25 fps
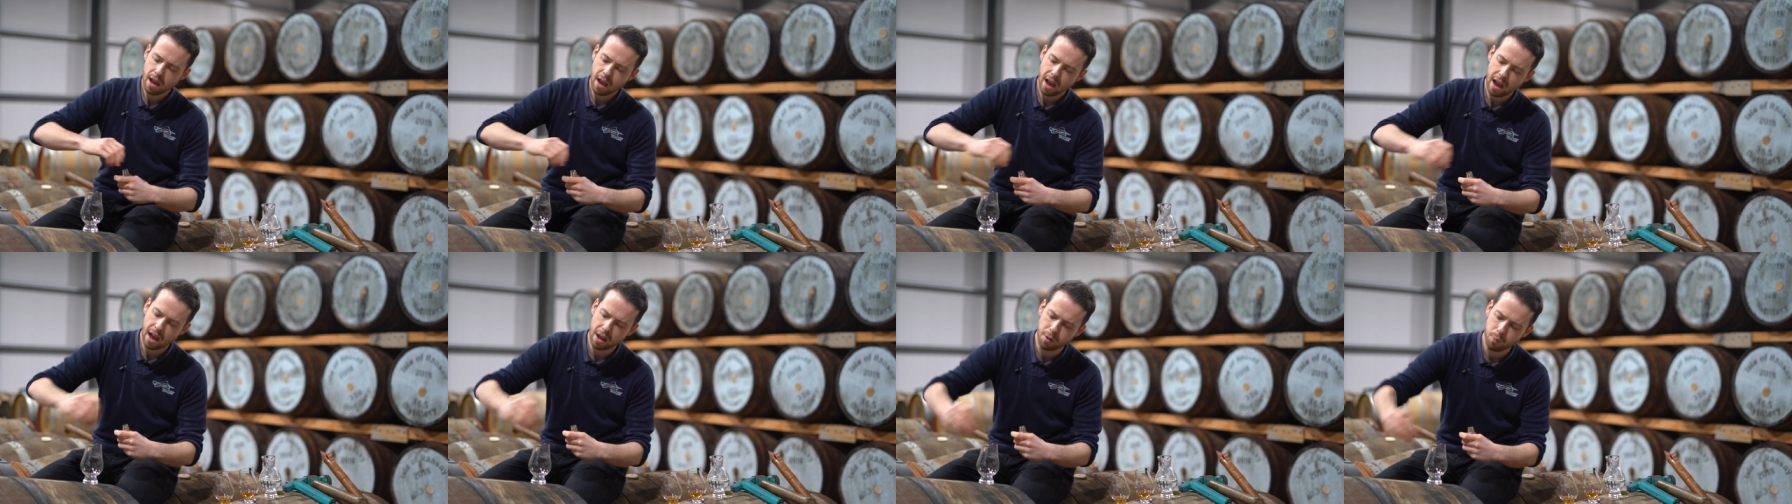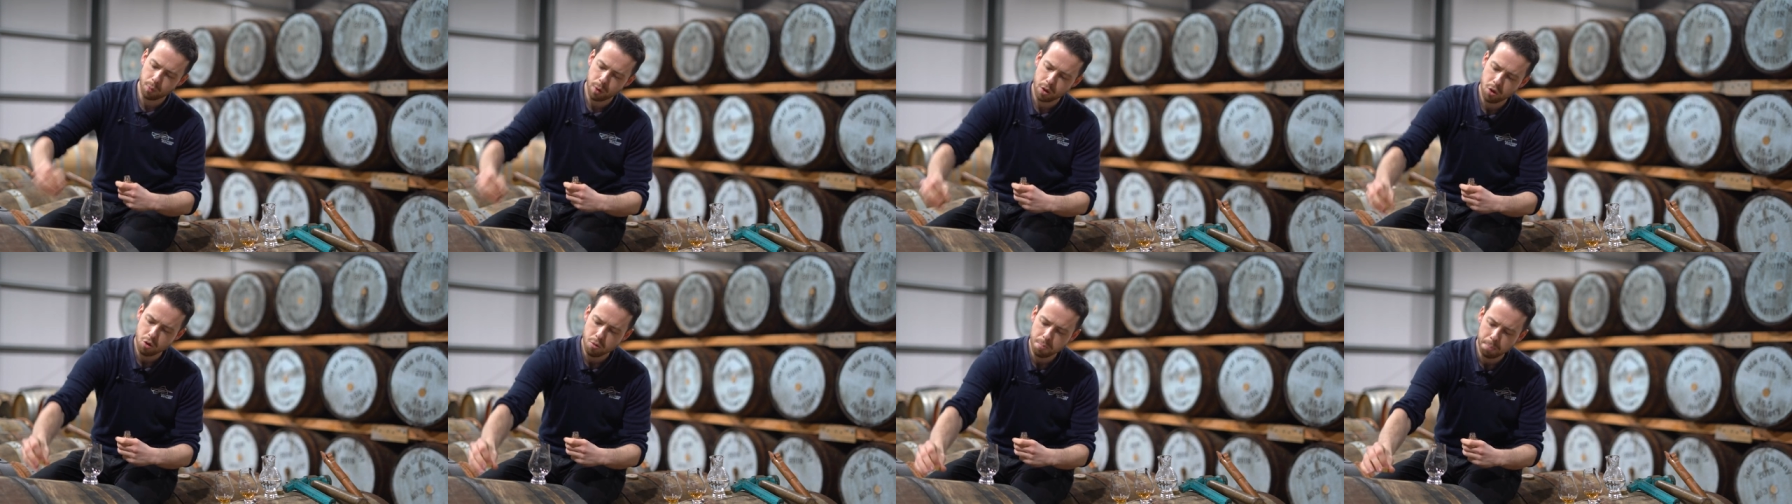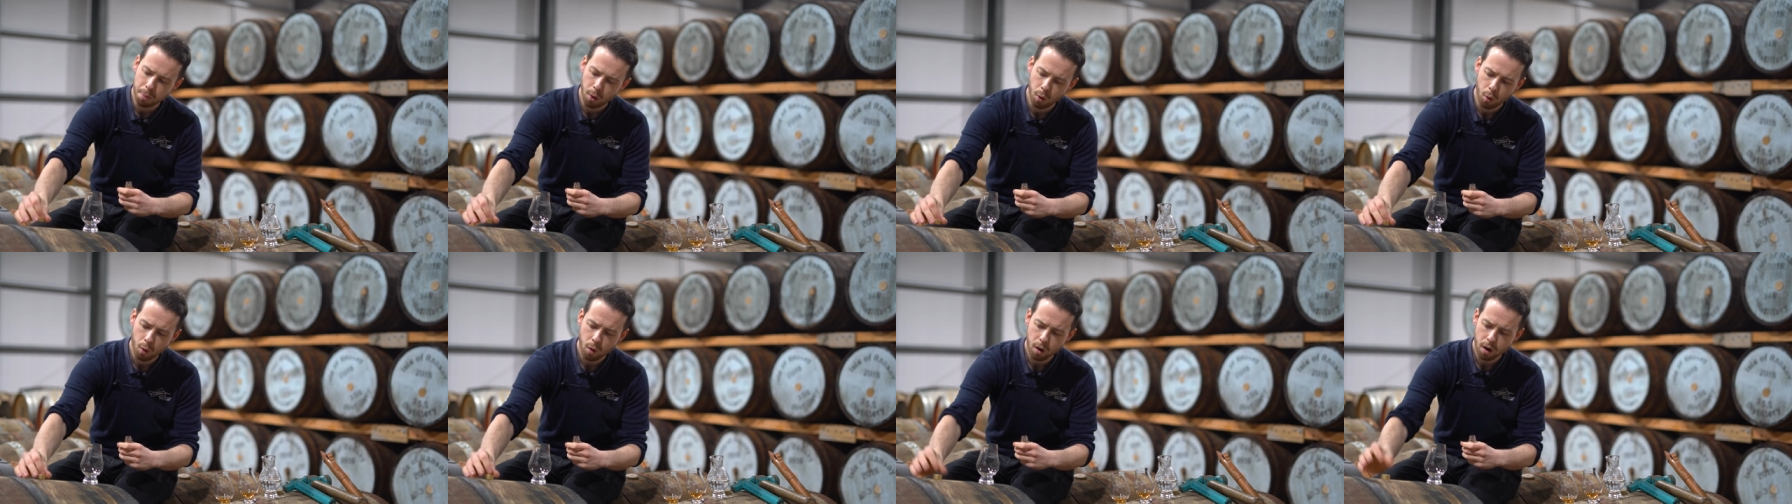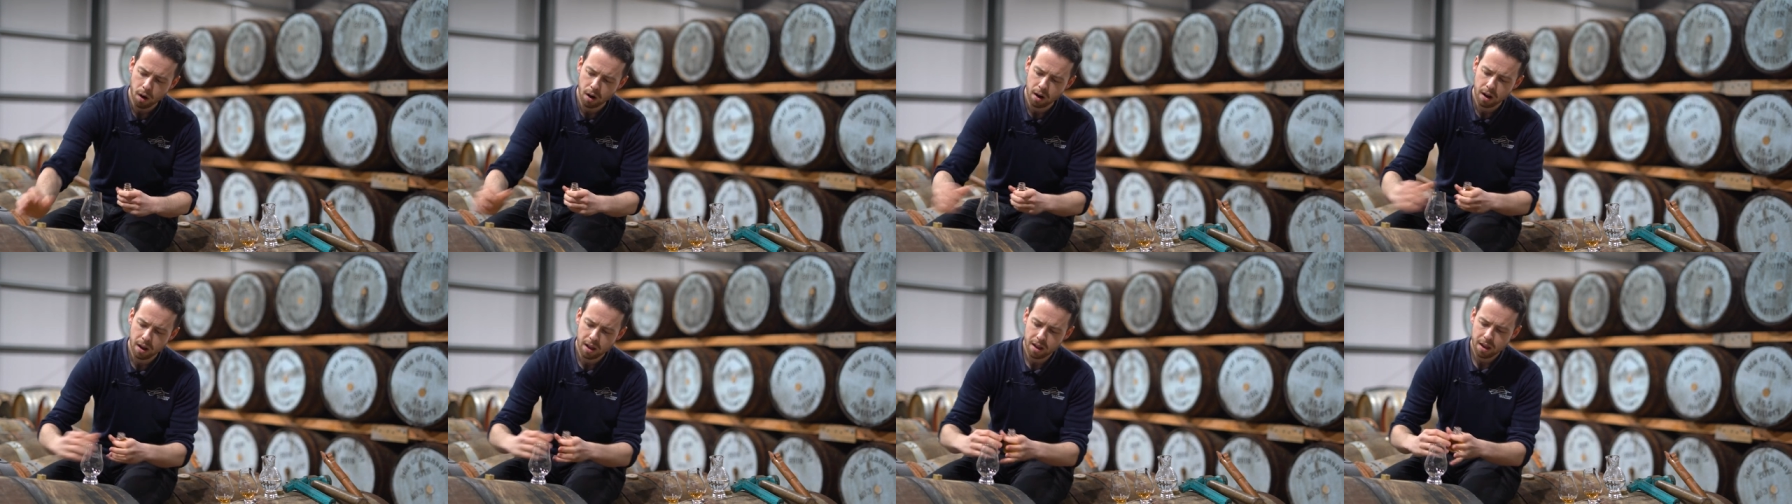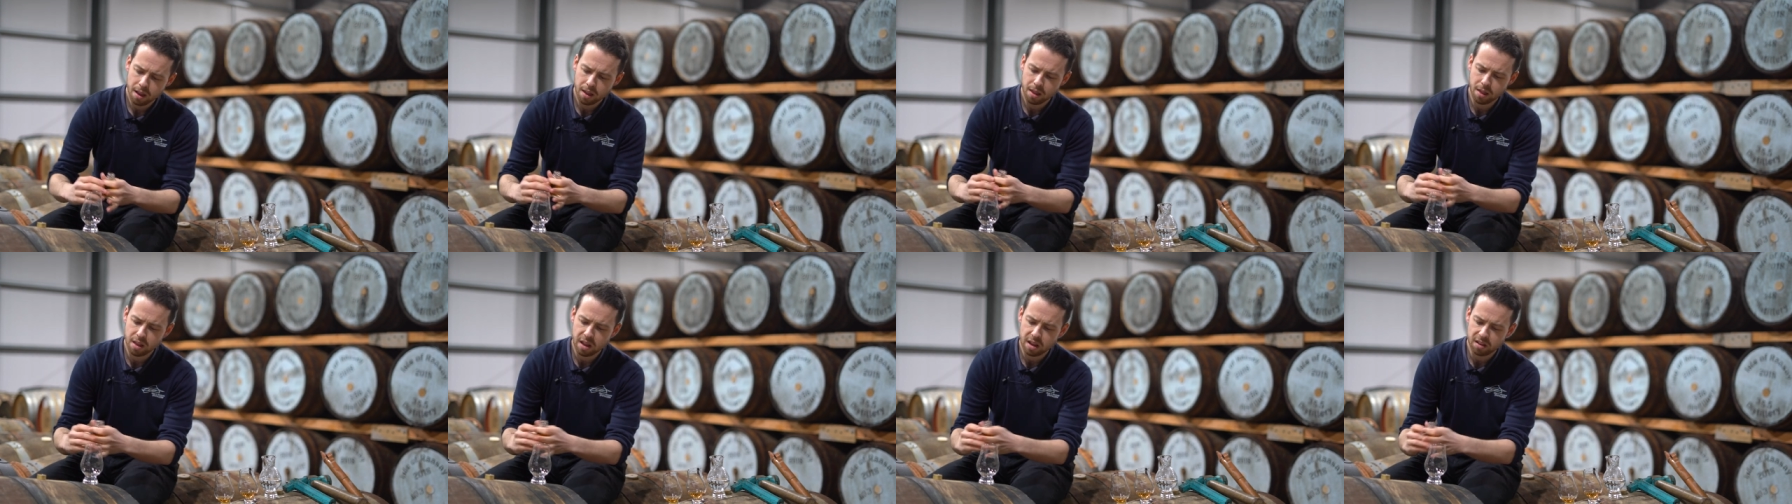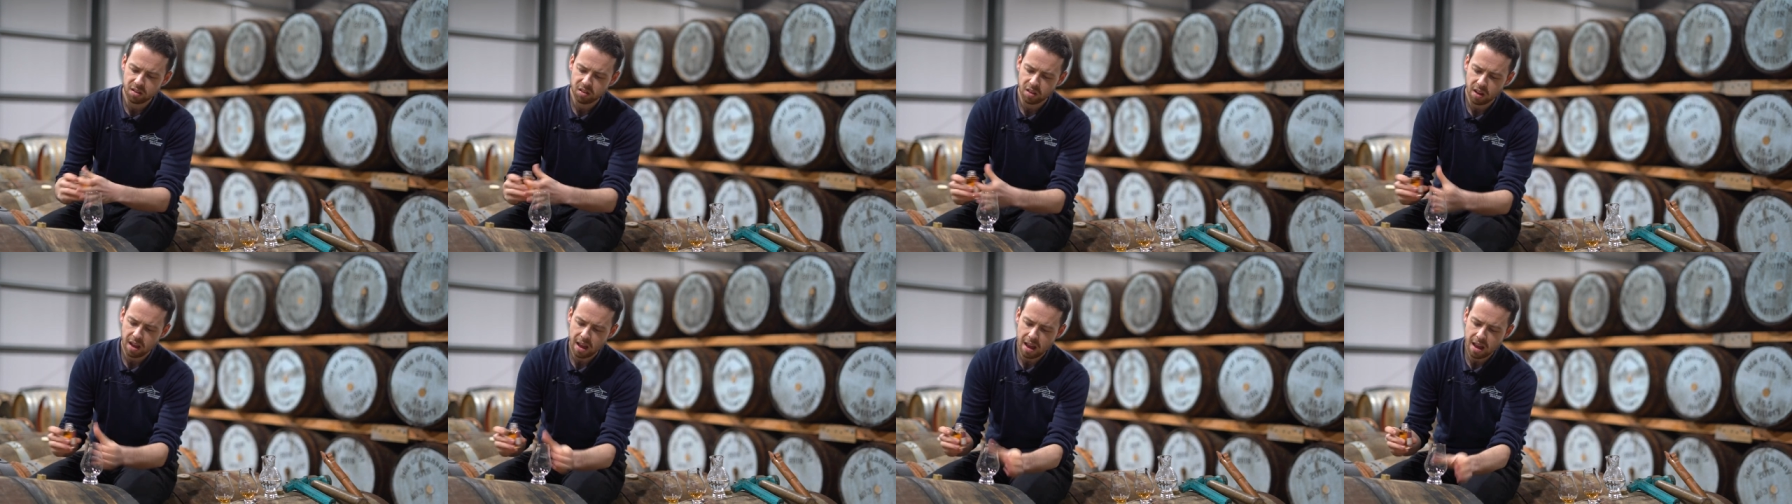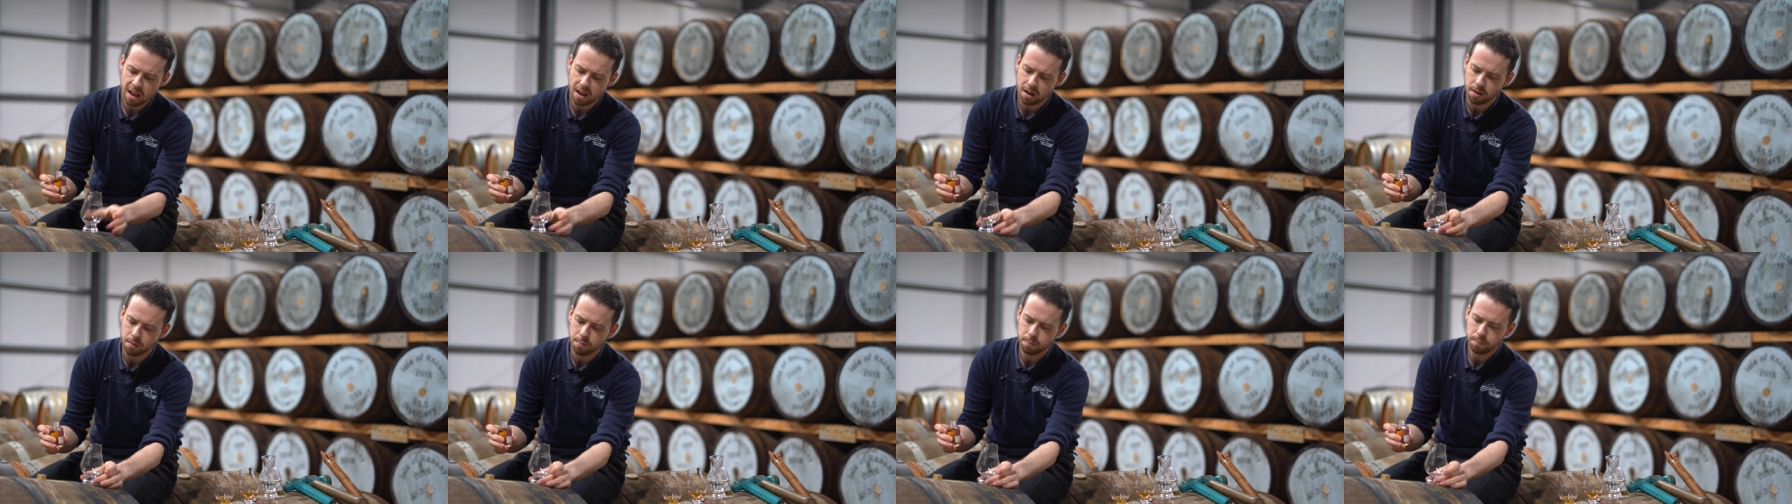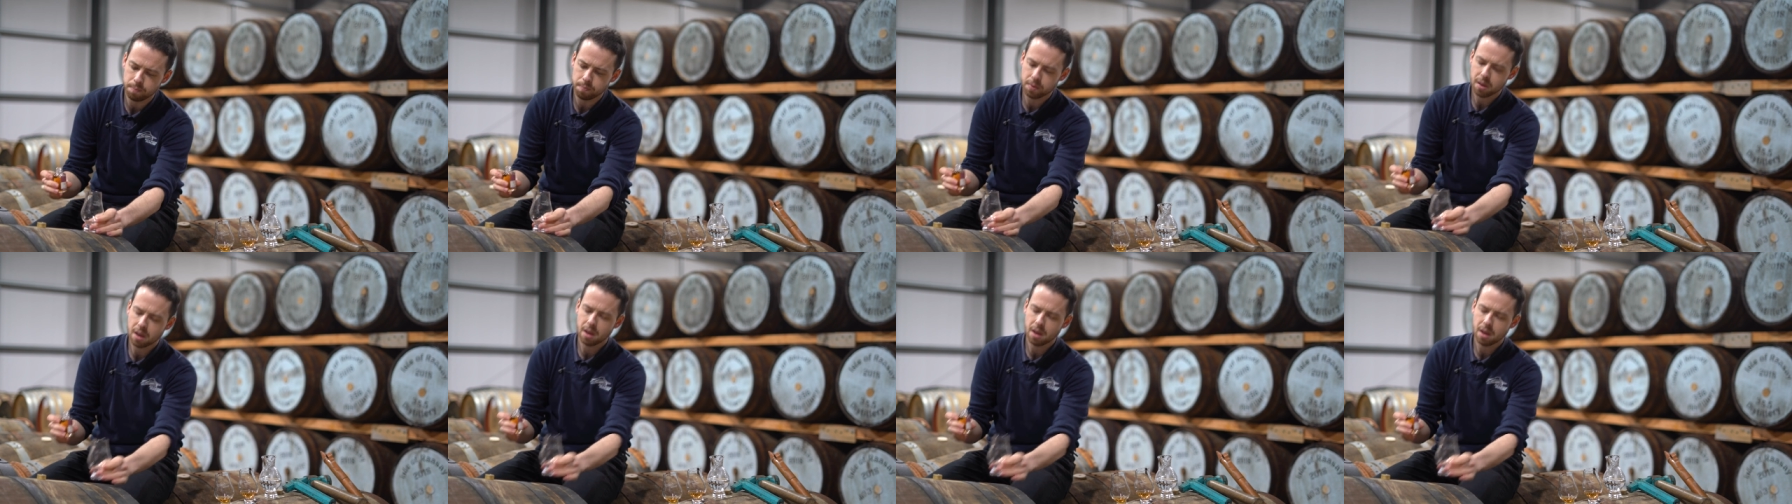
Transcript: And when you pour this in,